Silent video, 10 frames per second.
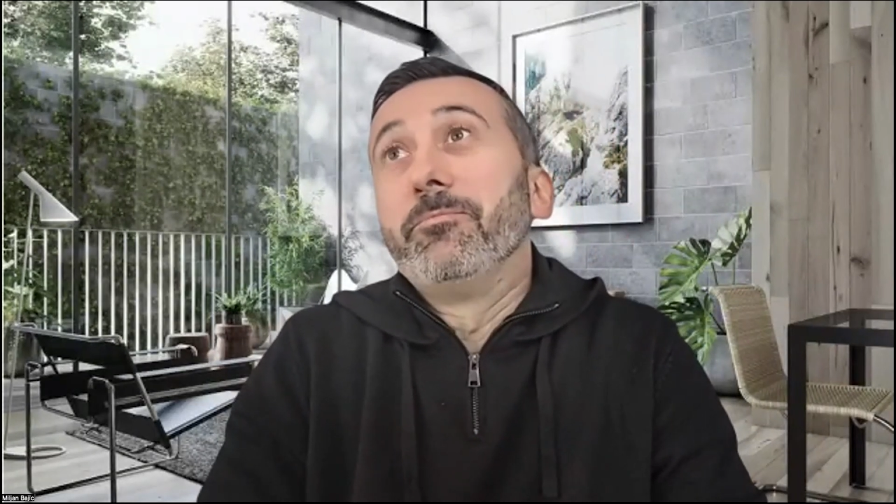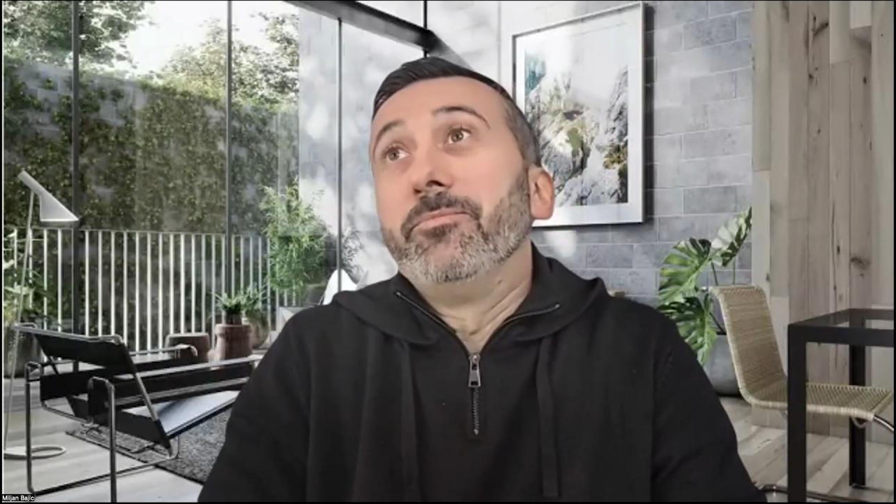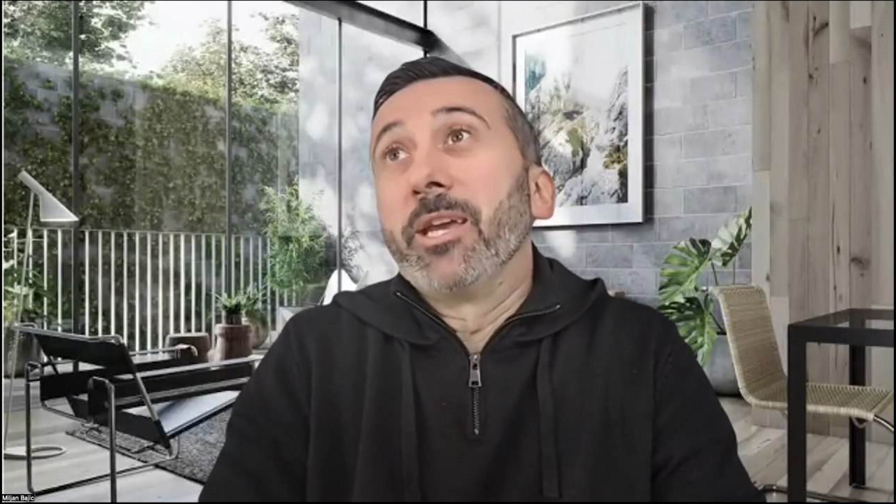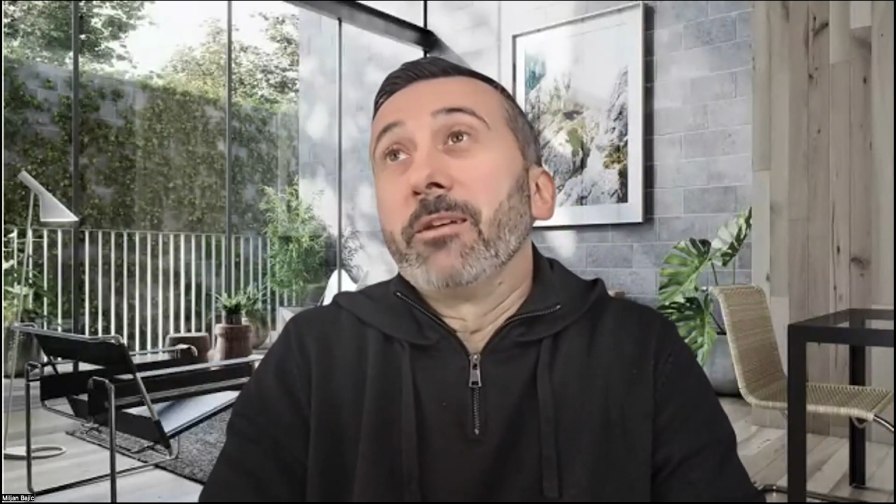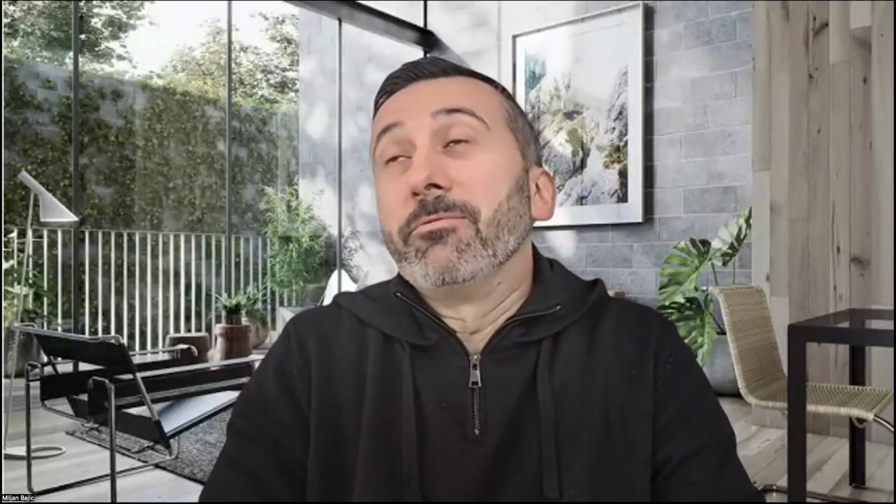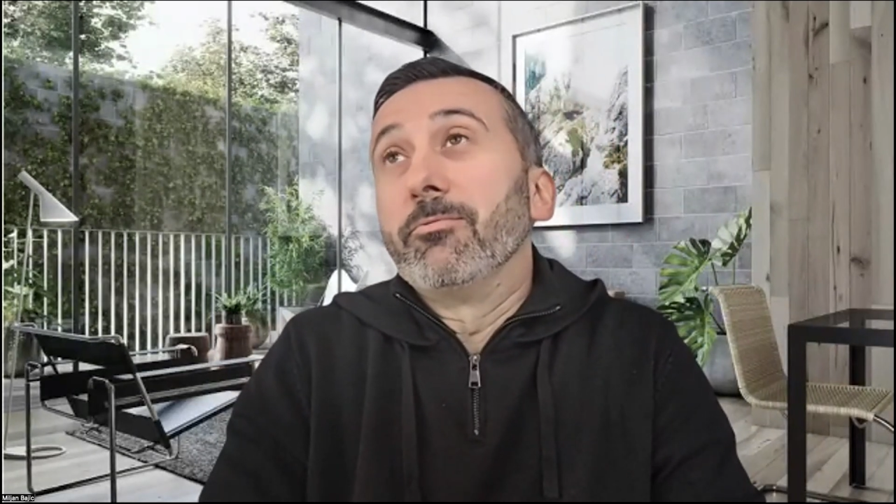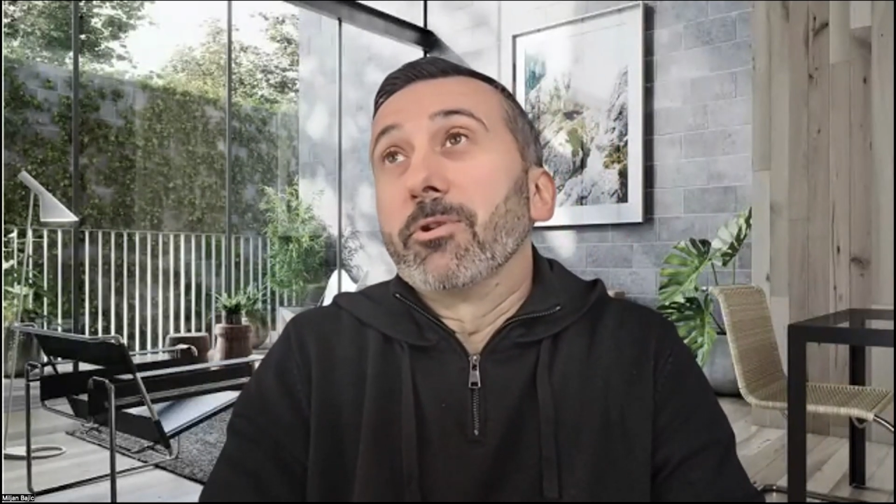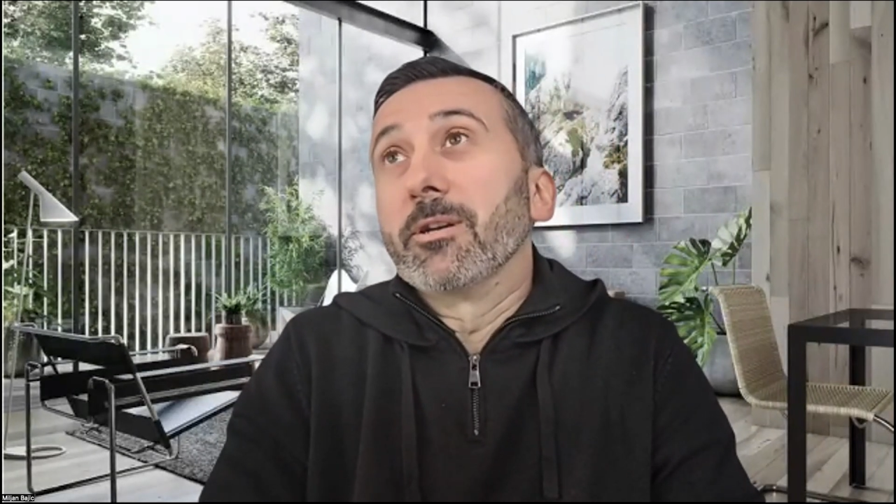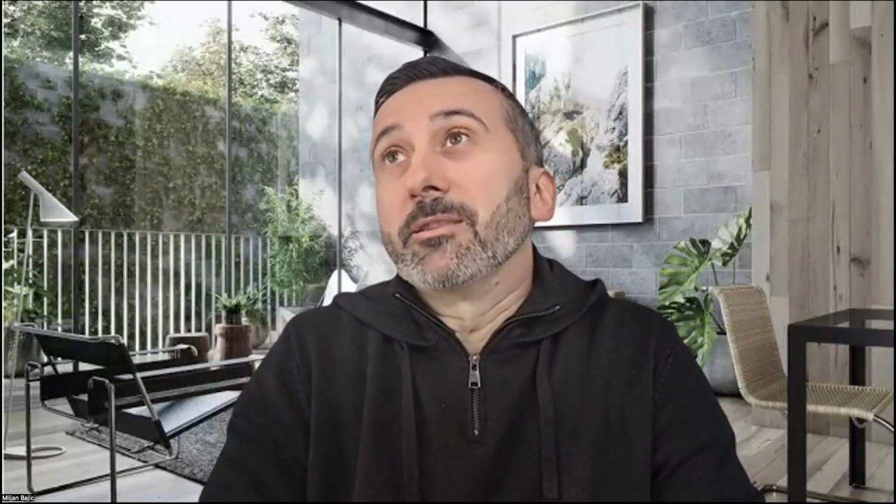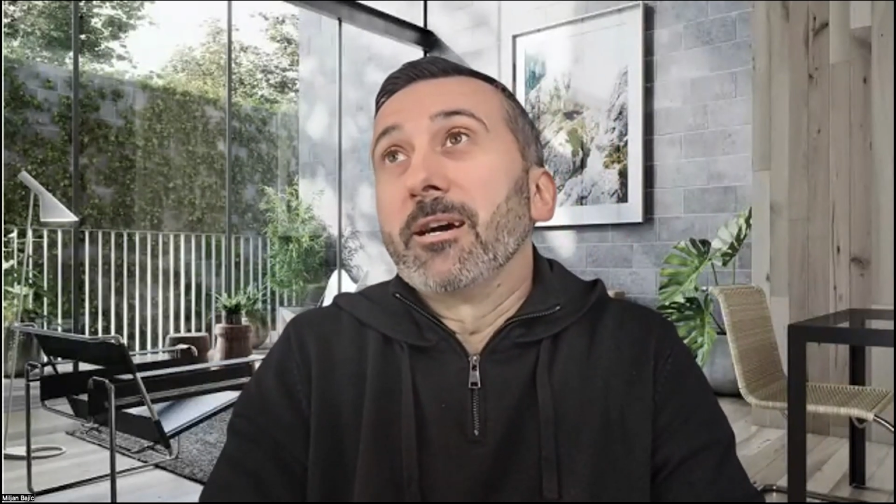Dave,
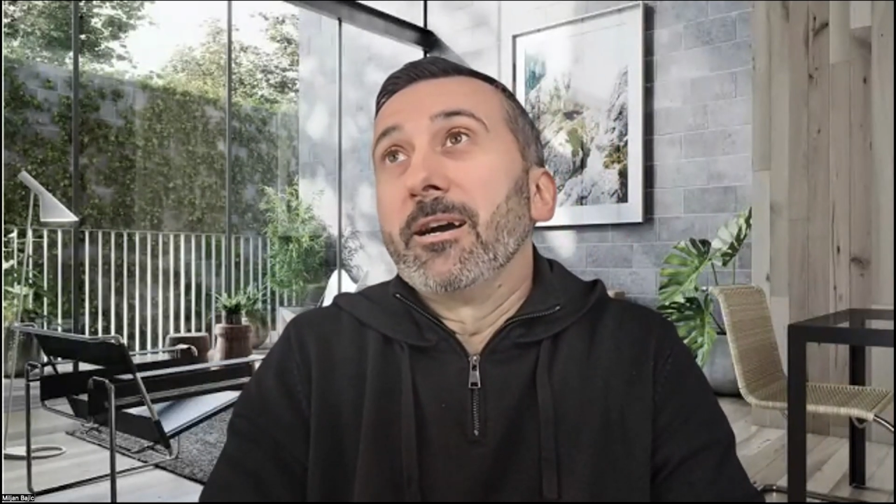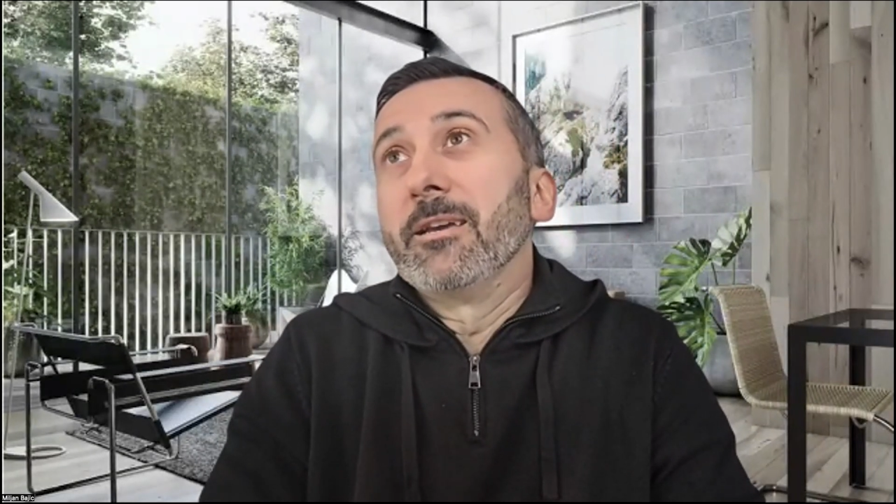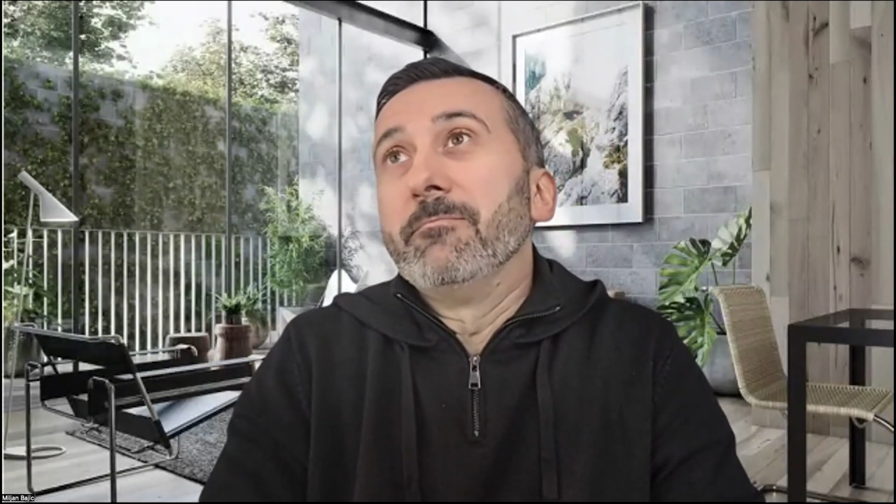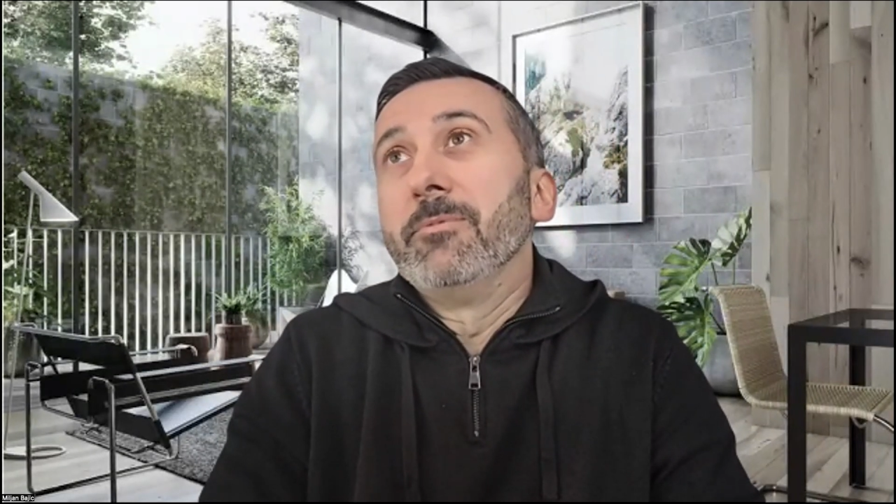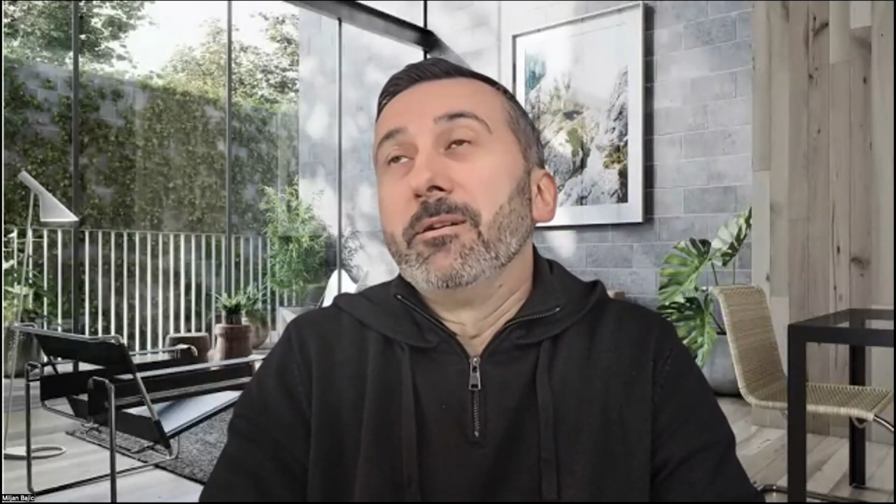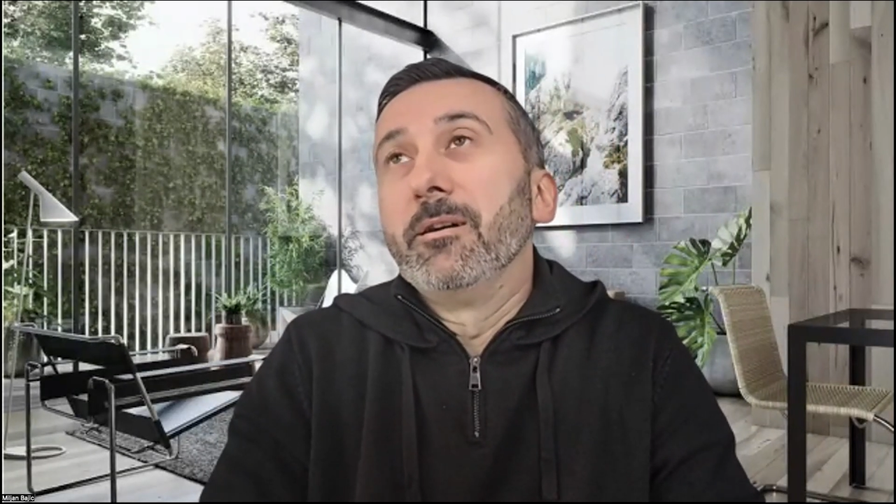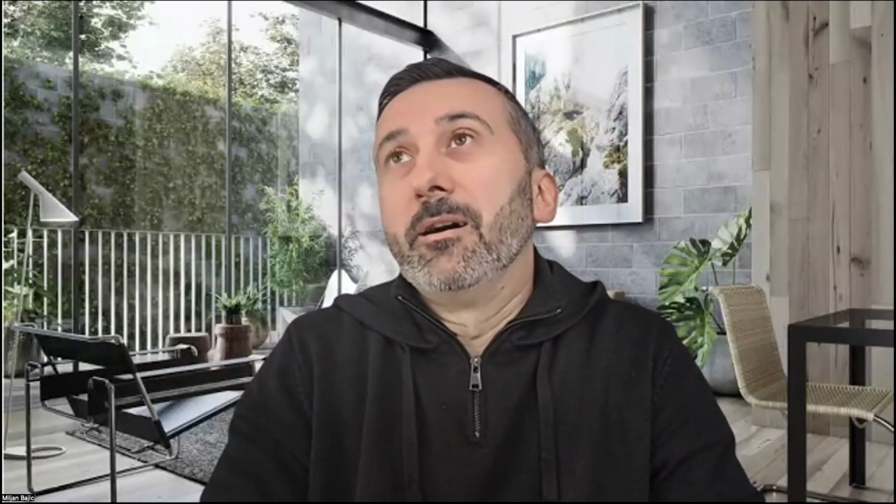we're at time.